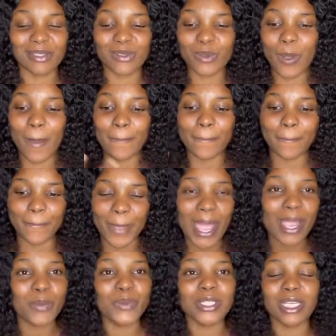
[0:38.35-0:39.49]
So I'm
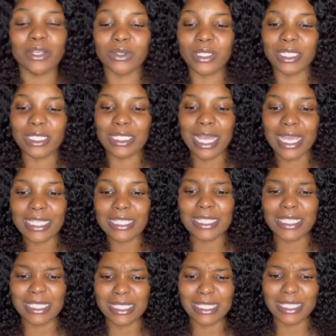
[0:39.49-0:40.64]
back with another
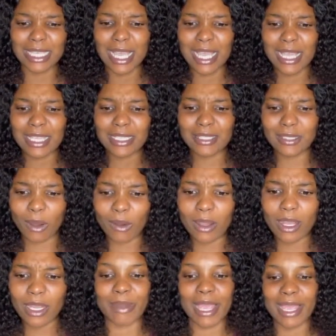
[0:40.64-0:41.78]
90s
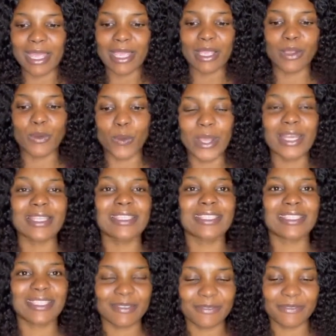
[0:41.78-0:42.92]
song by Gwen
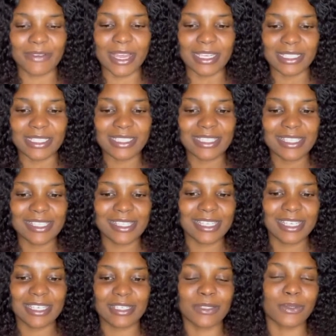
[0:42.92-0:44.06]
Stefani
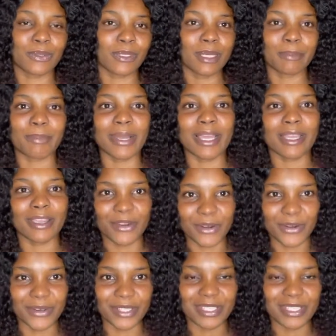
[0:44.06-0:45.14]
singing Holla Back Girl.